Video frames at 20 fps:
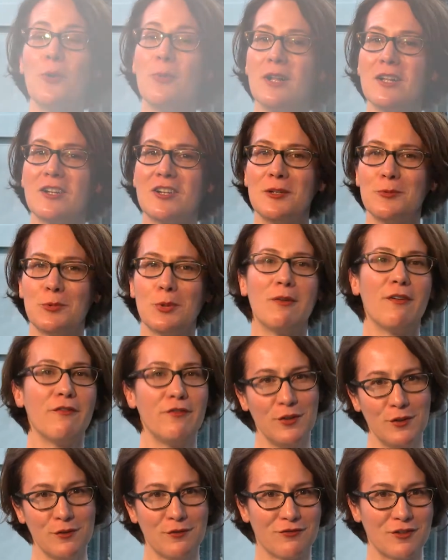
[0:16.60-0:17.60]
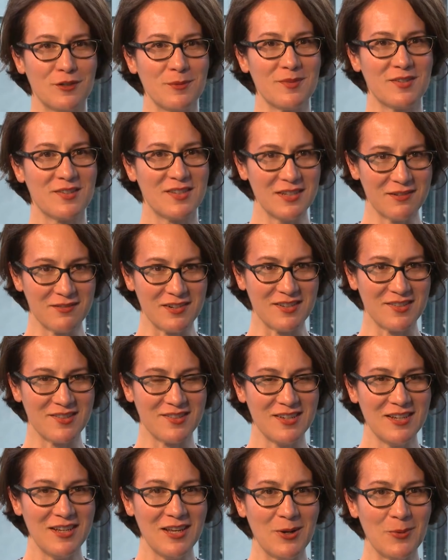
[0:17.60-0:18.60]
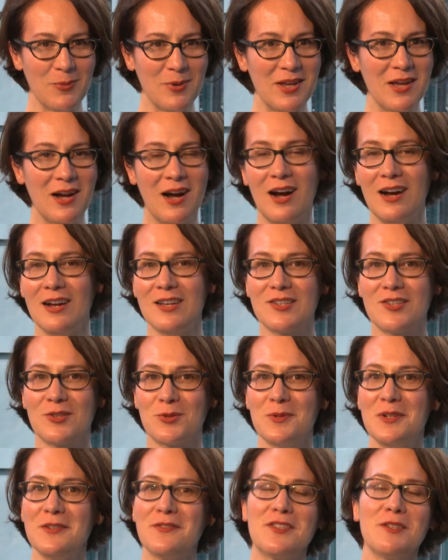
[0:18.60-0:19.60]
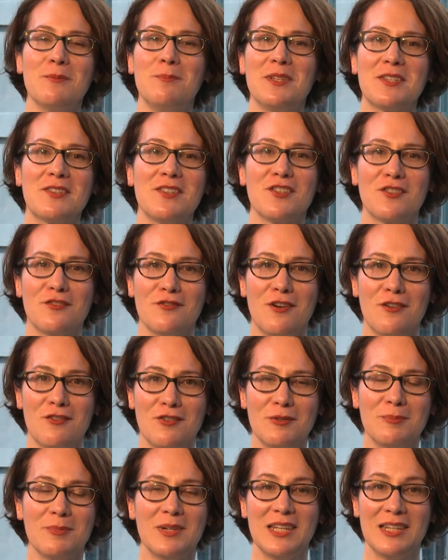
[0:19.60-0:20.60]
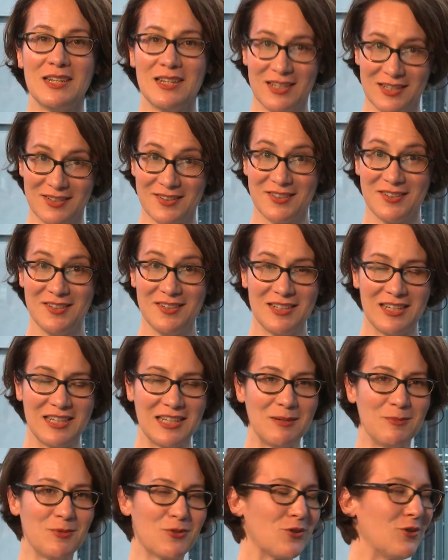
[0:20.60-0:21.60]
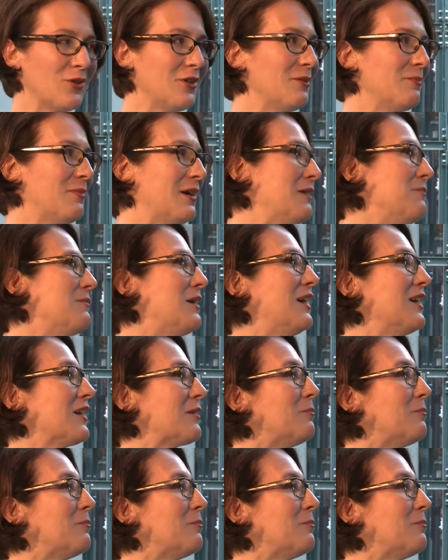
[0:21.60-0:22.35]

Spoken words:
welcome to our view from series. We are at Swift Business Forum in London and I'm joined by Mark